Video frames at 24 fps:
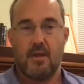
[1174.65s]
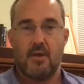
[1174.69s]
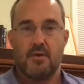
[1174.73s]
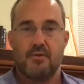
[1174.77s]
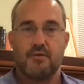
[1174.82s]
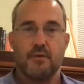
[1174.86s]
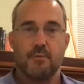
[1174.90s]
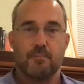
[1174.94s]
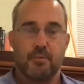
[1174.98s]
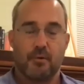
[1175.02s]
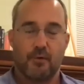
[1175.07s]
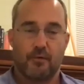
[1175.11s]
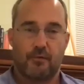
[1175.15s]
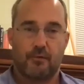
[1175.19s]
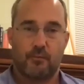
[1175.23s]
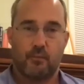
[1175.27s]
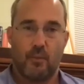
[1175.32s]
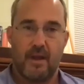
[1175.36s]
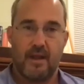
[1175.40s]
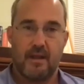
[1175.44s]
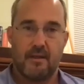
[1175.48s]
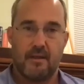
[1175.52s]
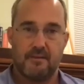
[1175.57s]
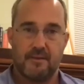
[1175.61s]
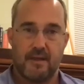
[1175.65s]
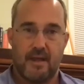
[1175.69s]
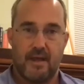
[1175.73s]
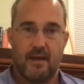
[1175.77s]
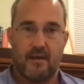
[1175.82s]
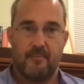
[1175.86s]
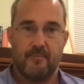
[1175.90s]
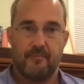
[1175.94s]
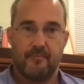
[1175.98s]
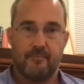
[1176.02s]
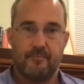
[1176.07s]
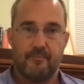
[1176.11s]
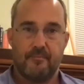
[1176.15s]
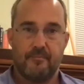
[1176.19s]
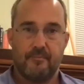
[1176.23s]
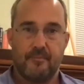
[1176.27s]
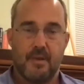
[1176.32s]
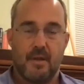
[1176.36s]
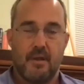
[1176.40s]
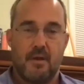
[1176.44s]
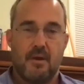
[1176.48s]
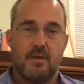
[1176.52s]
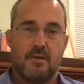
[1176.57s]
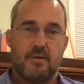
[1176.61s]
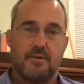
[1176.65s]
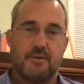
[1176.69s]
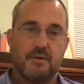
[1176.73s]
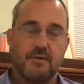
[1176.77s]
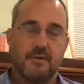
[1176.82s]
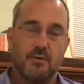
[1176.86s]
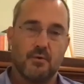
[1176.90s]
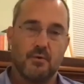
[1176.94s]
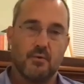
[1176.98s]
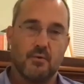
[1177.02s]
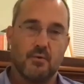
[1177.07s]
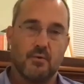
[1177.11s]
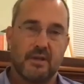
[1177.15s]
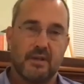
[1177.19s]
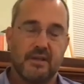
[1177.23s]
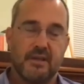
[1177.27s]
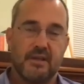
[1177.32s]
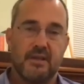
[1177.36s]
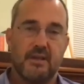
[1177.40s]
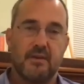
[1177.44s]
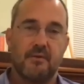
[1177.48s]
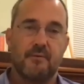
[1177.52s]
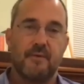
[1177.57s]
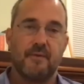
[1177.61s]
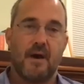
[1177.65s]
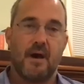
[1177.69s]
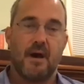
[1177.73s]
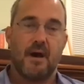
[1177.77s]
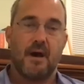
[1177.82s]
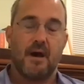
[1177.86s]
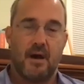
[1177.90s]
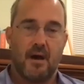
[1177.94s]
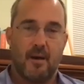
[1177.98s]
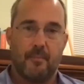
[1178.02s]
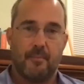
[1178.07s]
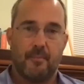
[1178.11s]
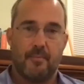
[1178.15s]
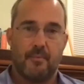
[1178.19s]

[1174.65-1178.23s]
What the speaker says: to persuade them to give up